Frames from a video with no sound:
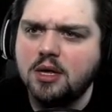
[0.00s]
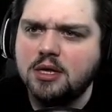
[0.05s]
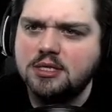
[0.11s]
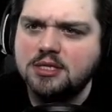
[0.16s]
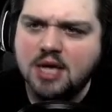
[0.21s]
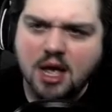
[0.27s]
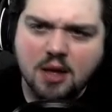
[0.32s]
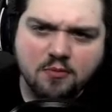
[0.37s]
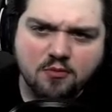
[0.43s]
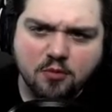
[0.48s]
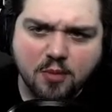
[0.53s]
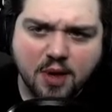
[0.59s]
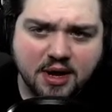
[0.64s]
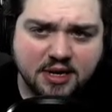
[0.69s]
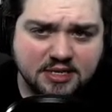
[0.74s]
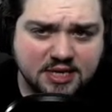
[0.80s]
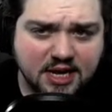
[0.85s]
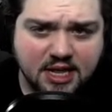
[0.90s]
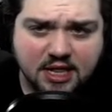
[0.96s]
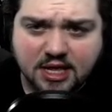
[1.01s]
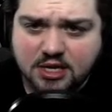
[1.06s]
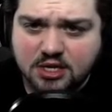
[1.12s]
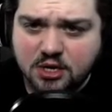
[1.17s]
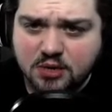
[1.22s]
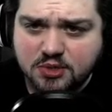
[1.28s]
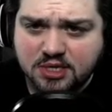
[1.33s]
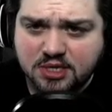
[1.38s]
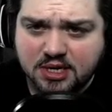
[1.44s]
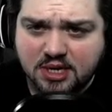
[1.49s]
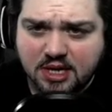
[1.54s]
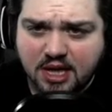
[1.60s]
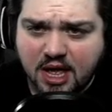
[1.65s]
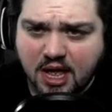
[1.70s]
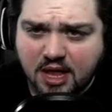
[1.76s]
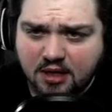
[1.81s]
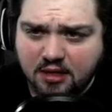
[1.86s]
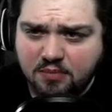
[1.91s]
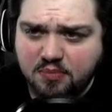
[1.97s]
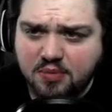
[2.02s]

Time for my daily dose again.